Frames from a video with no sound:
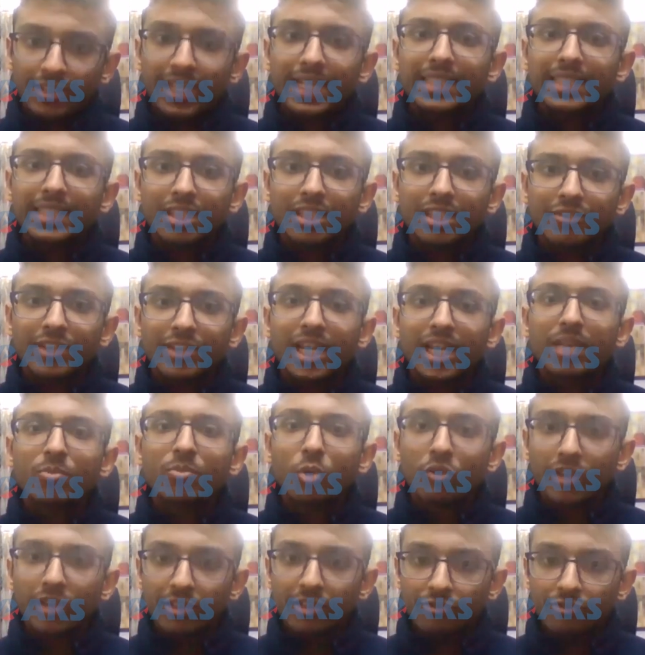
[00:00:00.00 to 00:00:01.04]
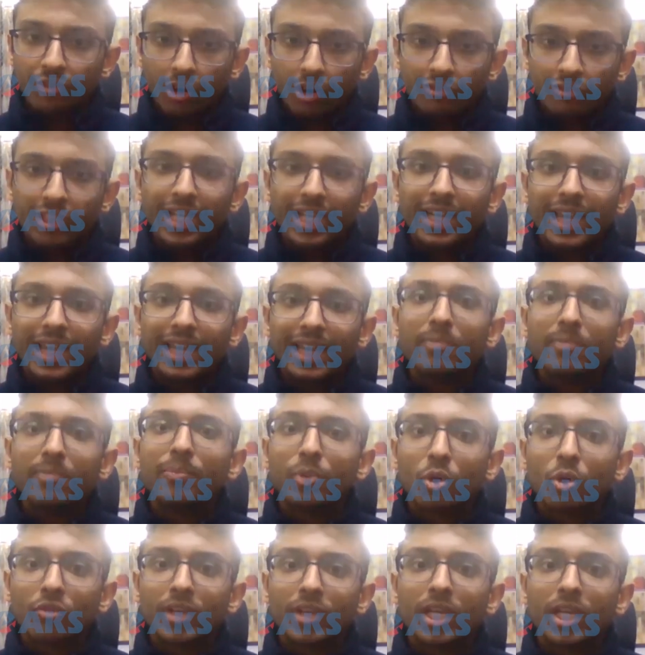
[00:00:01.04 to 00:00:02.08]
definitely, sir, we are moving forward and
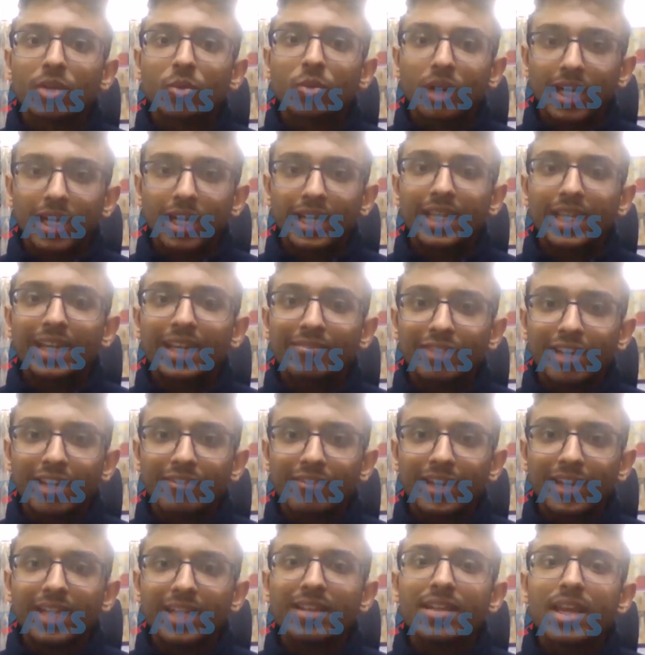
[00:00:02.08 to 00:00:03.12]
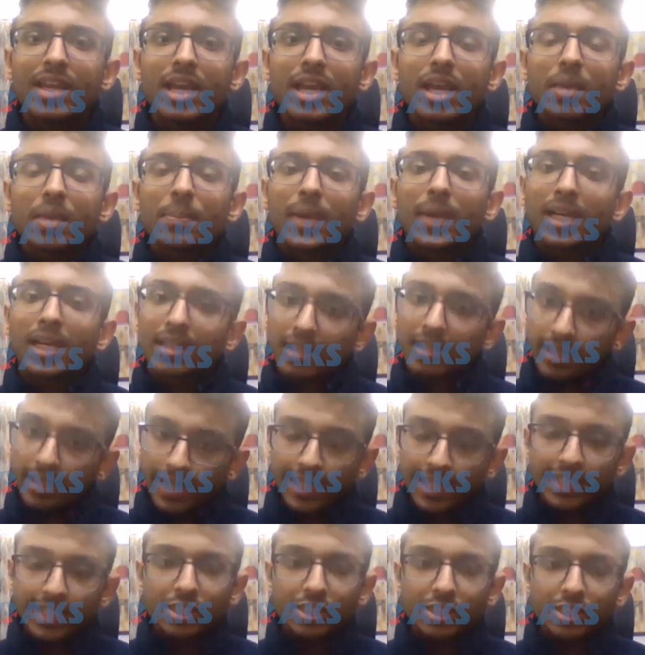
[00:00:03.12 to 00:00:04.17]
improving quality everywhere. But
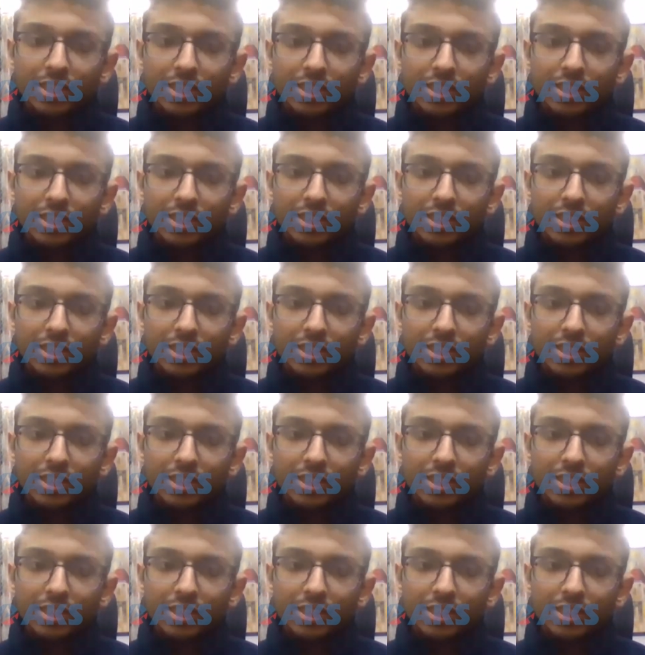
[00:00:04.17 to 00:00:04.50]
it